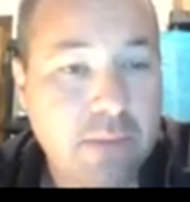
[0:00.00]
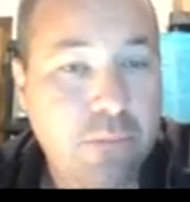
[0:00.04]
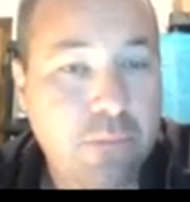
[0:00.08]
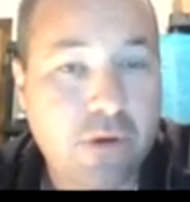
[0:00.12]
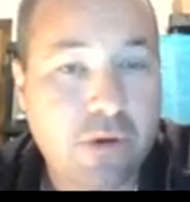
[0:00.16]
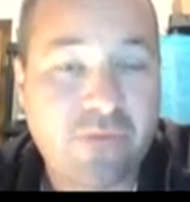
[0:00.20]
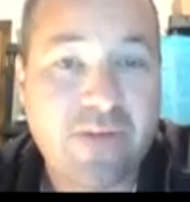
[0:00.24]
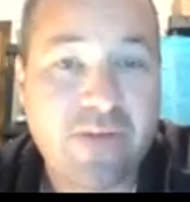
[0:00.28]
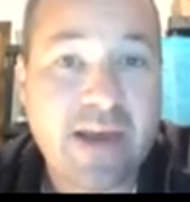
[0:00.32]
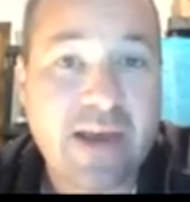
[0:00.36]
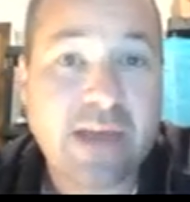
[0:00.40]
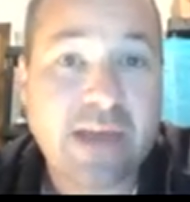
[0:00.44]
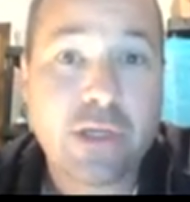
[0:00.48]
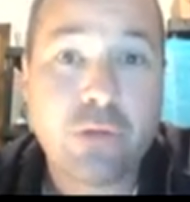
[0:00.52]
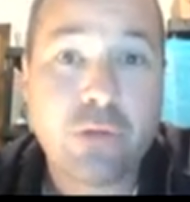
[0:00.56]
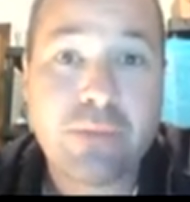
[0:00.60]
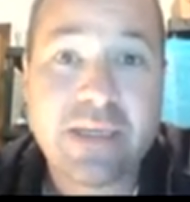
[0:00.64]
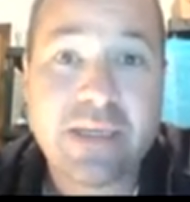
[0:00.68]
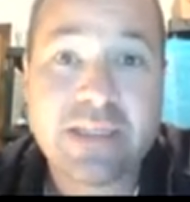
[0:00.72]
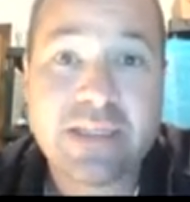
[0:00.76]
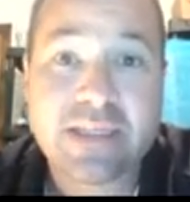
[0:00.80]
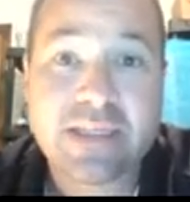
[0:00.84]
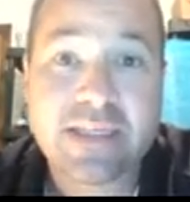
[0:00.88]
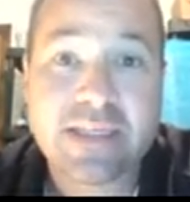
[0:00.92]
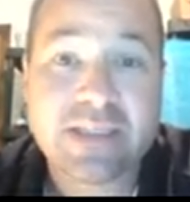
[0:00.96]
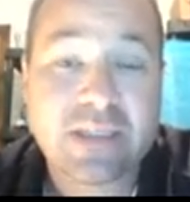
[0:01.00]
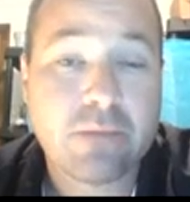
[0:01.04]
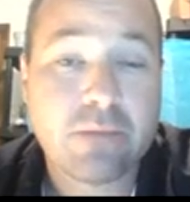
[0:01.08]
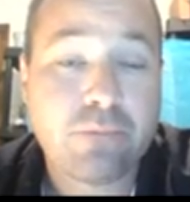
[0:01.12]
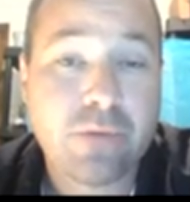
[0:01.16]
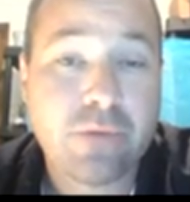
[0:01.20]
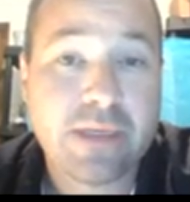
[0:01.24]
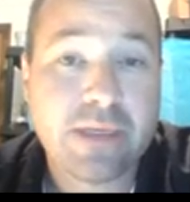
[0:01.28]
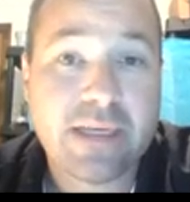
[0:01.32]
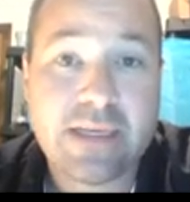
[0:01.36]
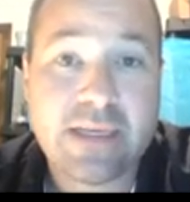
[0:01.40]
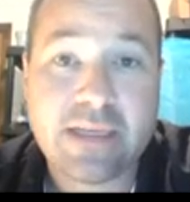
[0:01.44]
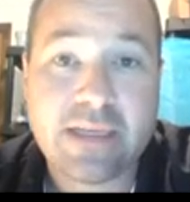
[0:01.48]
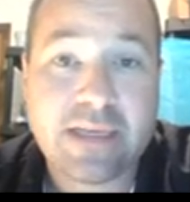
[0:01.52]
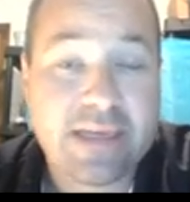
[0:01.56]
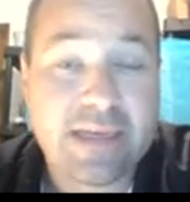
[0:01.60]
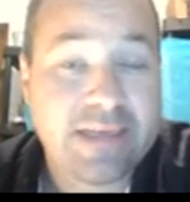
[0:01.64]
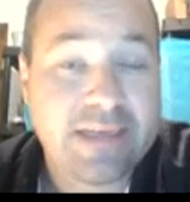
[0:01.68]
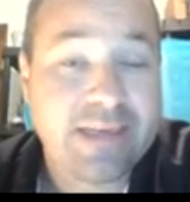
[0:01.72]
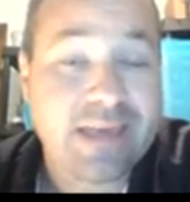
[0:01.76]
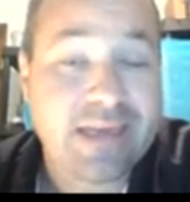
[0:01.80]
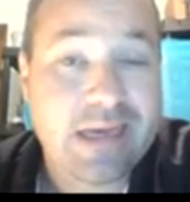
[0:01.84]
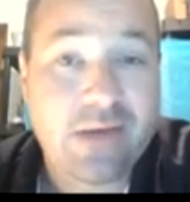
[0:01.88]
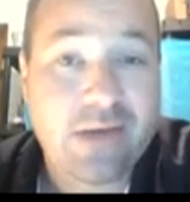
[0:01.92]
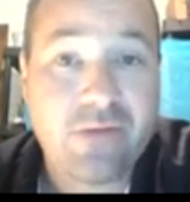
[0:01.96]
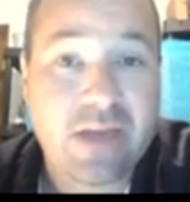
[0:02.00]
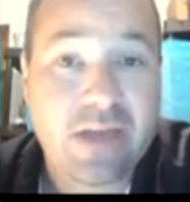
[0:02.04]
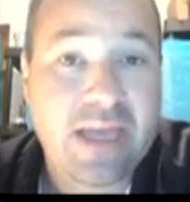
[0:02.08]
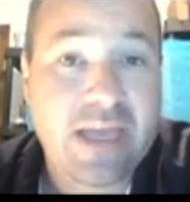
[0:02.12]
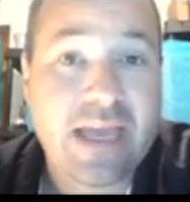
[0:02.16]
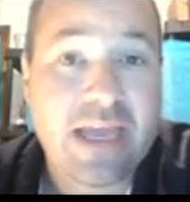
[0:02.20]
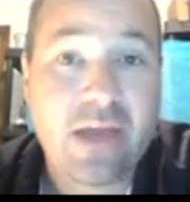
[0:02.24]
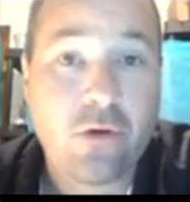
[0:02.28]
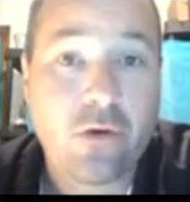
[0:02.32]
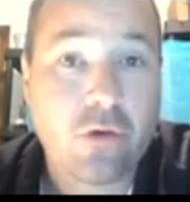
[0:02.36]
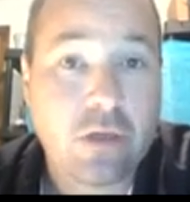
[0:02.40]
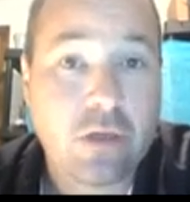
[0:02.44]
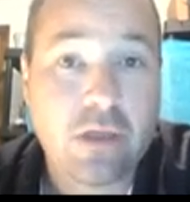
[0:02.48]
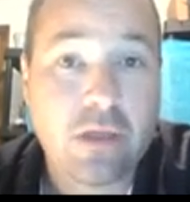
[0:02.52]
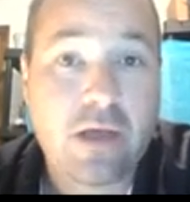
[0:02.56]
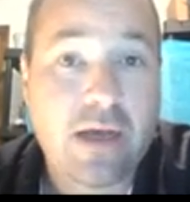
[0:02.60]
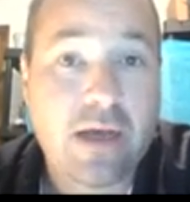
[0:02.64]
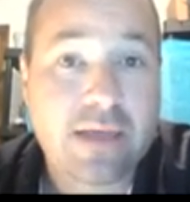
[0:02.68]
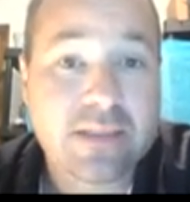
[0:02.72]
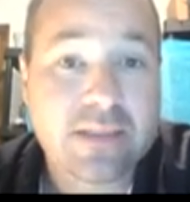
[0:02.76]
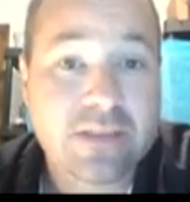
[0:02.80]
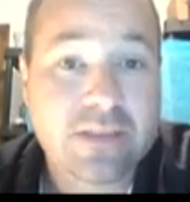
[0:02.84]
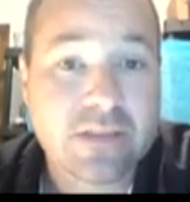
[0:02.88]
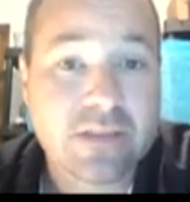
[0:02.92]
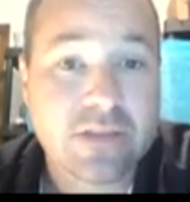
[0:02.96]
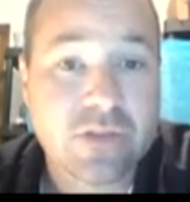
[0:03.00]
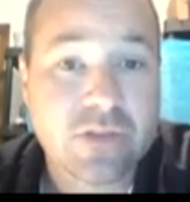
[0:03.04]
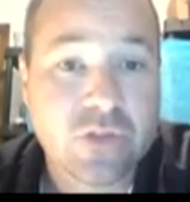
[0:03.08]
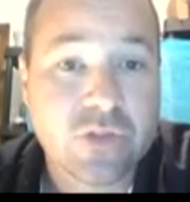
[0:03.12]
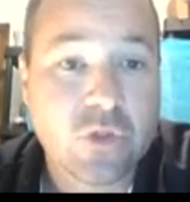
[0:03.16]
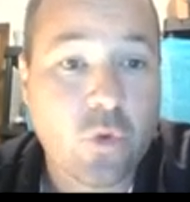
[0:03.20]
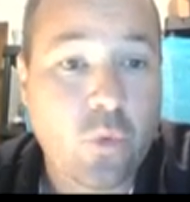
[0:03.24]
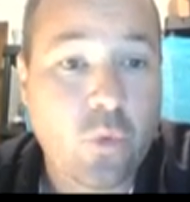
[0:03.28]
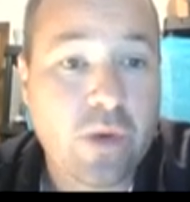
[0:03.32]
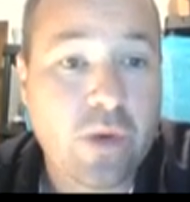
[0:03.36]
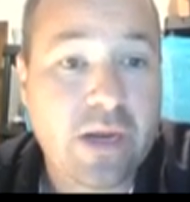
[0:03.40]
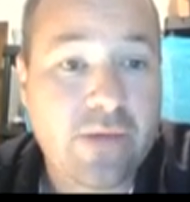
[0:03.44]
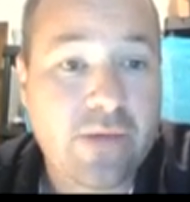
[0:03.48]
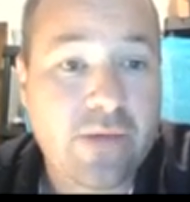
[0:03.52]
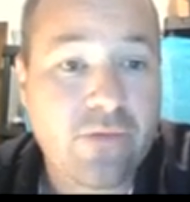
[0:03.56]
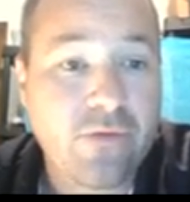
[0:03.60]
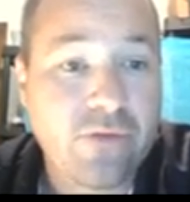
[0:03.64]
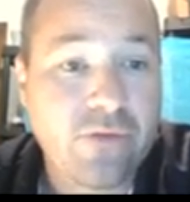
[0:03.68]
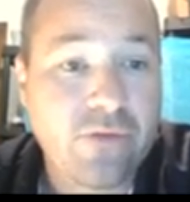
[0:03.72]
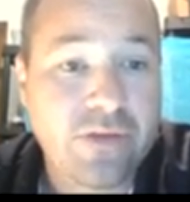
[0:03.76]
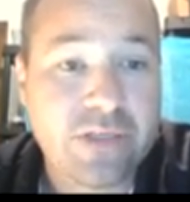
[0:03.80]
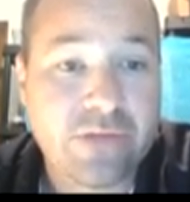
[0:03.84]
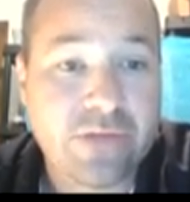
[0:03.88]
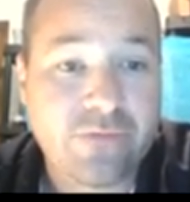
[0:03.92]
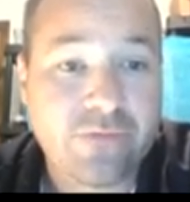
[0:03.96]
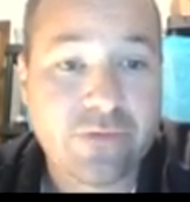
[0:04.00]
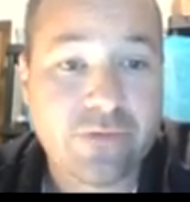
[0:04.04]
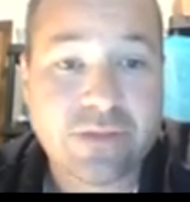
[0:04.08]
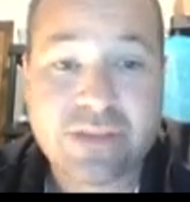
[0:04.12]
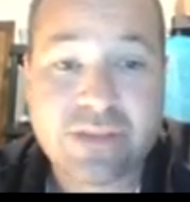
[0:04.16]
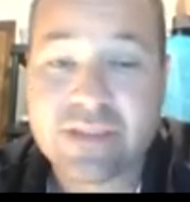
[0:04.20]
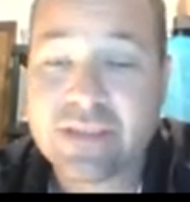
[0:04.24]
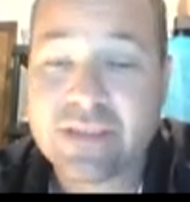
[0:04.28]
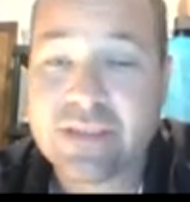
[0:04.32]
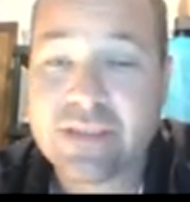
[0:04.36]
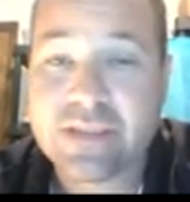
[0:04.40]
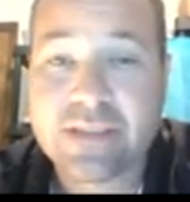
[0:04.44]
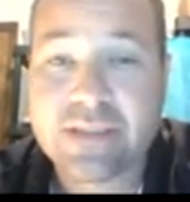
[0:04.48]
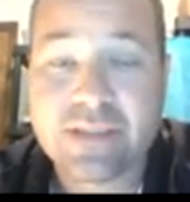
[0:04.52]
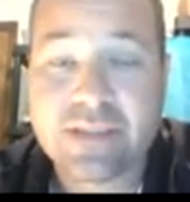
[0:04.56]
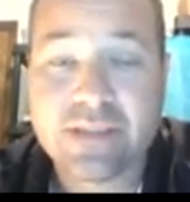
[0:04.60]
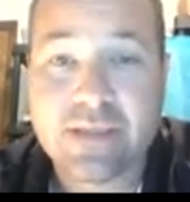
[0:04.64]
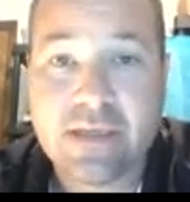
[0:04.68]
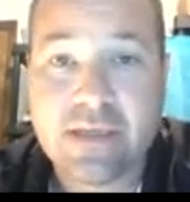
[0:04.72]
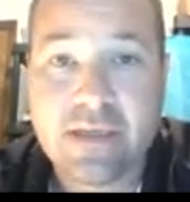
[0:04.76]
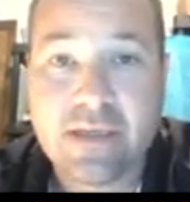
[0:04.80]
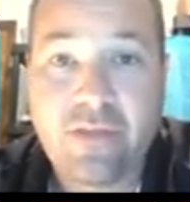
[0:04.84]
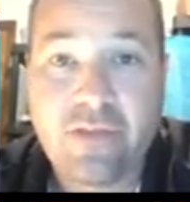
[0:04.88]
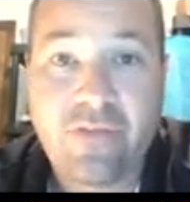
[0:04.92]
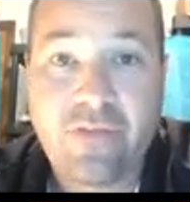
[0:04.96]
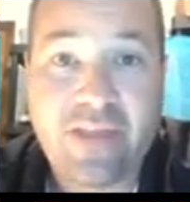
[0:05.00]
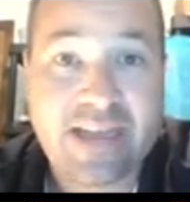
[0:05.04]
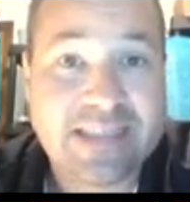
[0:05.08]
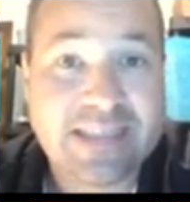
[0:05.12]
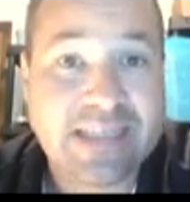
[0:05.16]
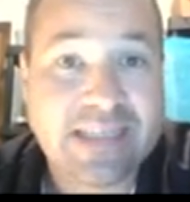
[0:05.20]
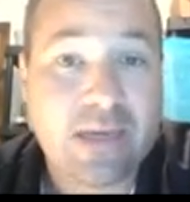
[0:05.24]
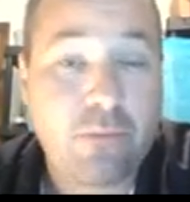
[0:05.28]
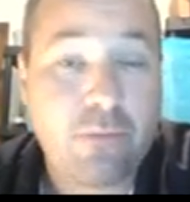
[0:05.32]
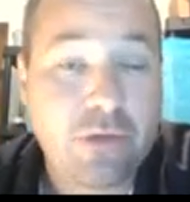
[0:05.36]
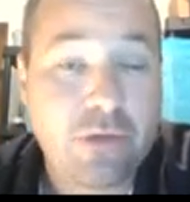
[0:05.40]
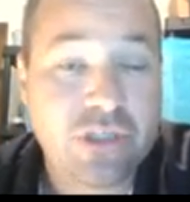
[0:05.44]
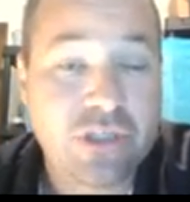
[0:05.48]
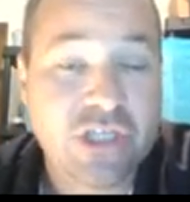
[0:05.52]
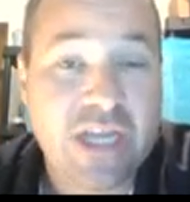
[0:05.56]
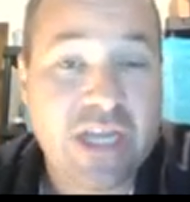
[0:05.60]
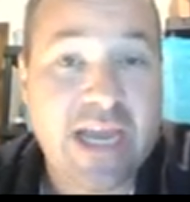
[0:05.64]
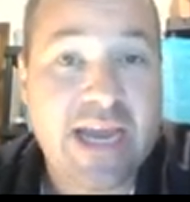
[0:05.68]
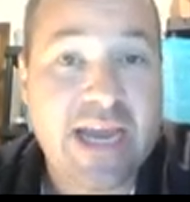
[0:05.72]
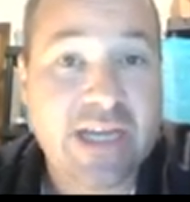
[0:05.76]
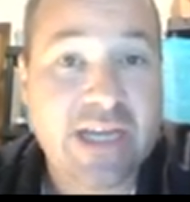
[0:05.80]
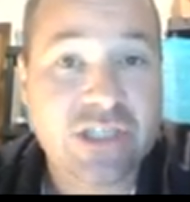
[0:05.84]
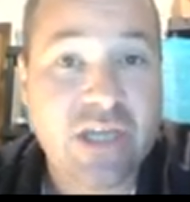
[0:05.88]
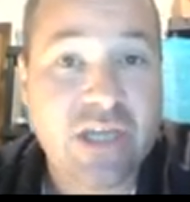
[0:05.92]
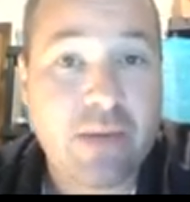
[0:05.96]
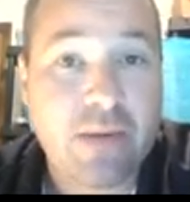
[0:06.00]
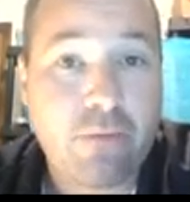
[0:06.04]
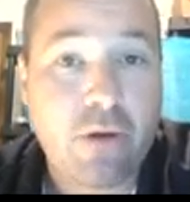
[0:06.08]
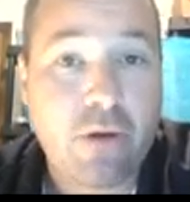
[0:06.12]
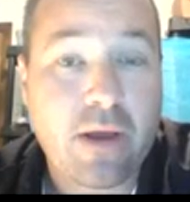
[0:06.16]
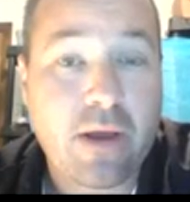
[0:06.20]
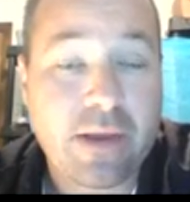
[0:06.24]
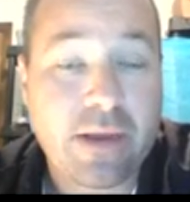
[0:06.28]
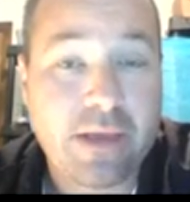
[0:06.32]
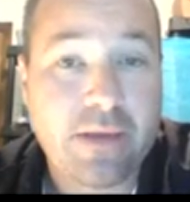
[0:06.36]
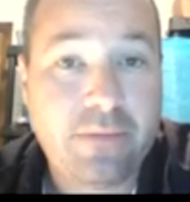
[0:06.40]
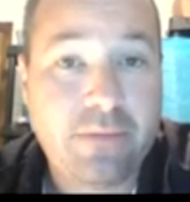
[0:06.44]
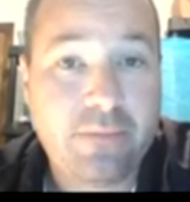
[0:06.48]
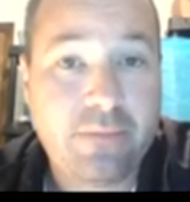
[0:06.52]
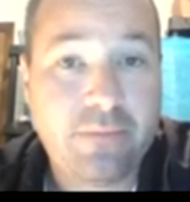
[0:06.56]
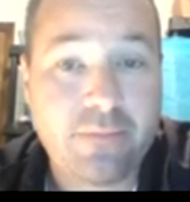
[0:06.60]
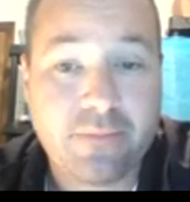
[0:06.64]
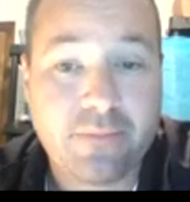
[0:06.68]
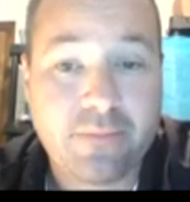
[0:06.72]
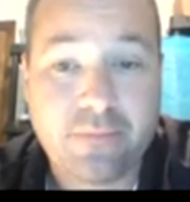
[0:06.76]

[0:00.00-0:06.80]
Book value means I didn't have a gain or a loss. So whatever the difference is, that's how much cash I brought in.